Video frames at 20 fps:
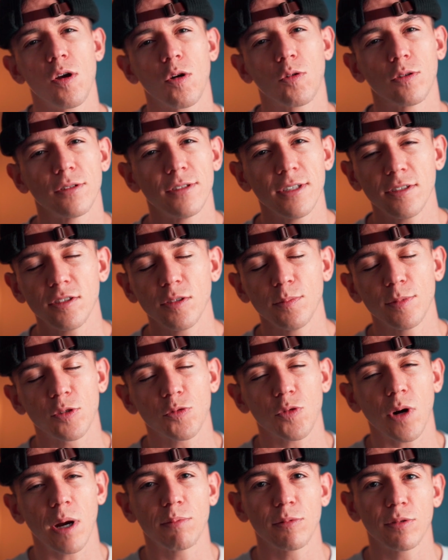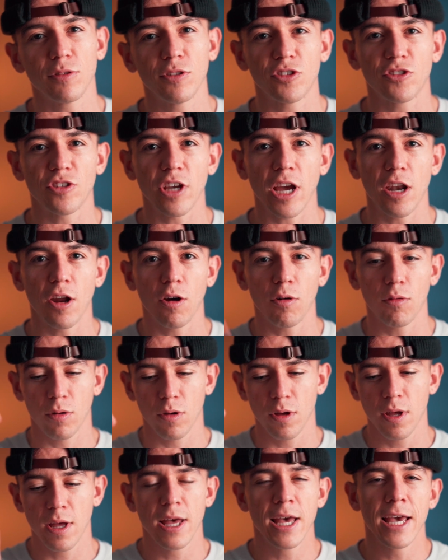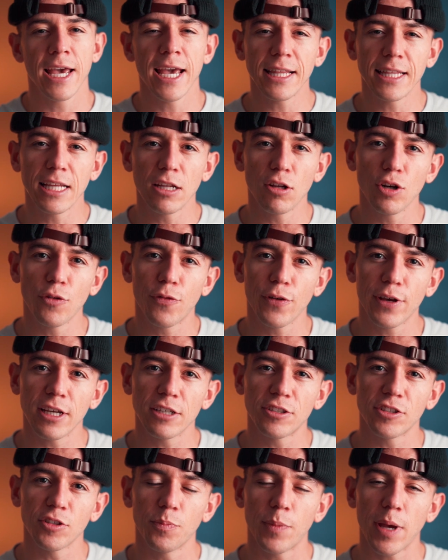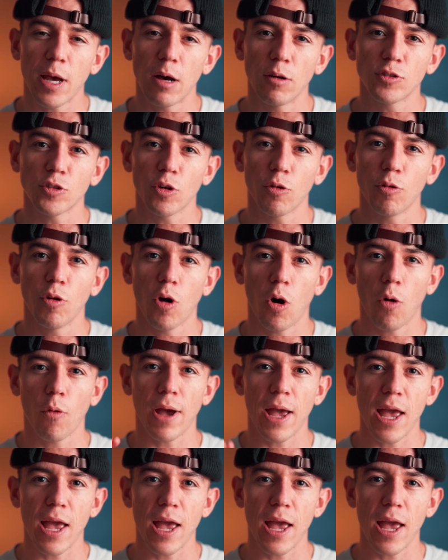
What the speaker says: Consider subscribe to this channel, hit the notification bell so you know